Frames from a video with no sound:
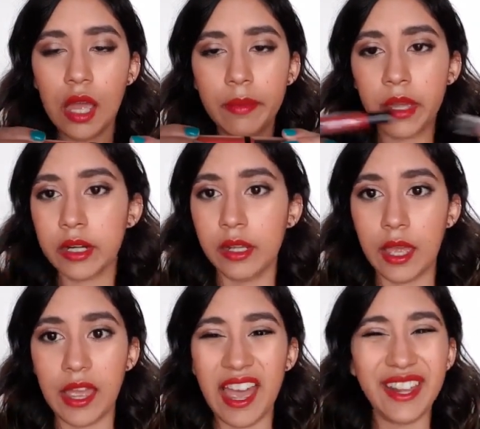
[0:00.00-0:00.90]
I'm not gonna
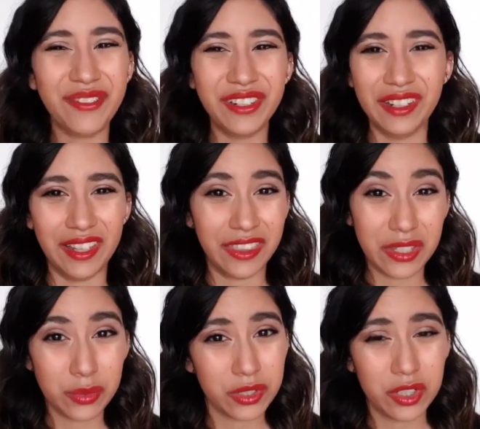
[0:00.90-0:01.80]
lie, I don't really like
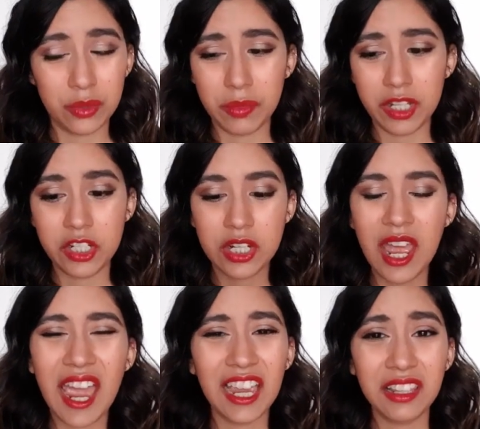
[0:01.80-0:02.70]
this one too much.
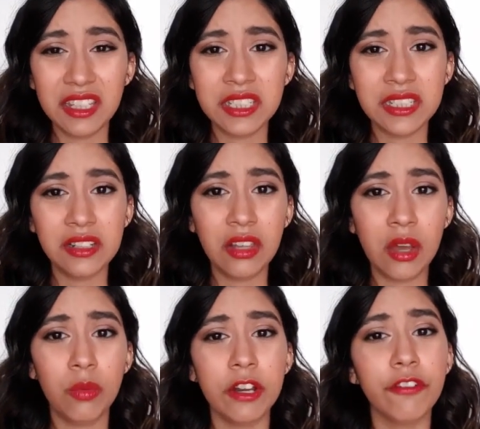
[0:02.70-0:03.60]
I liked it a
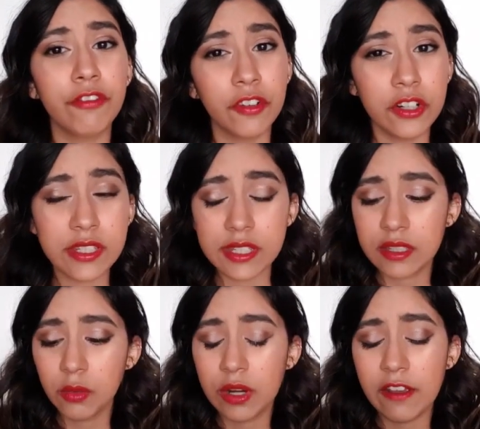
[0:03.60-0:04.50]
lot when I
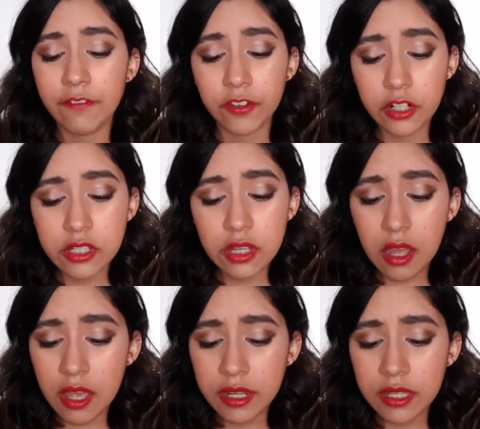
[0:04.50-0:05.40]
first
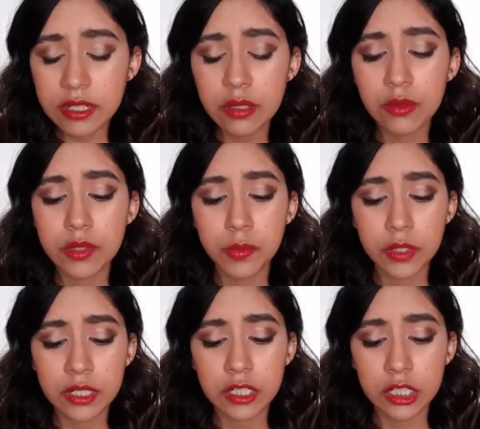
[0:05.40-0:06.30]
got it. It was
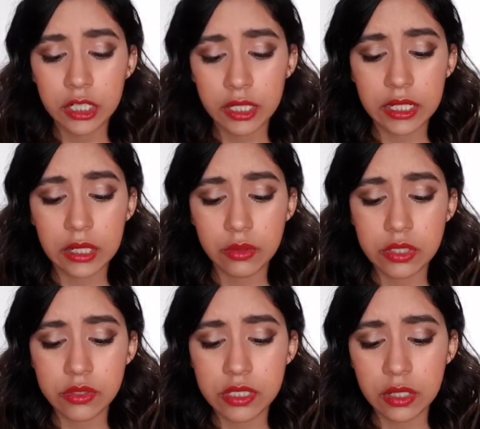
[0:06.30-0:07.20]
pretty good and I
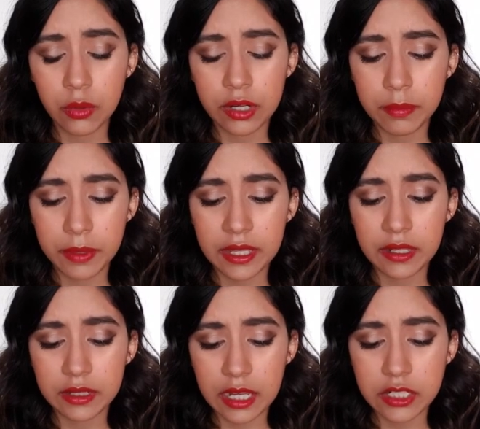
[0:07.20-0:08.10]
was using it quite a
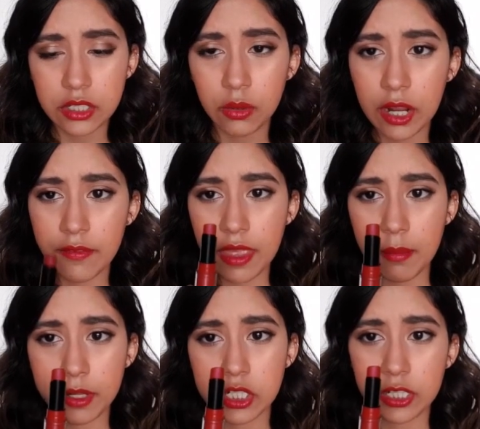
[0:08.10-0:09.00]
bit. I don't have
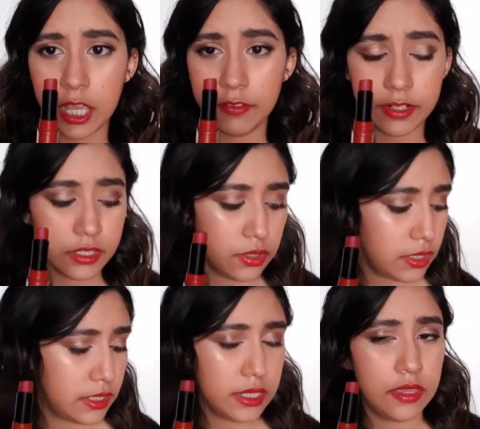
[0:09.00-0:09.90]
that much left, as you
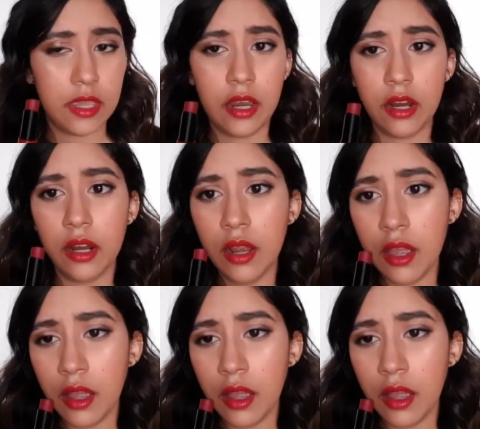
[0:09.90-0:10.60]
can see there.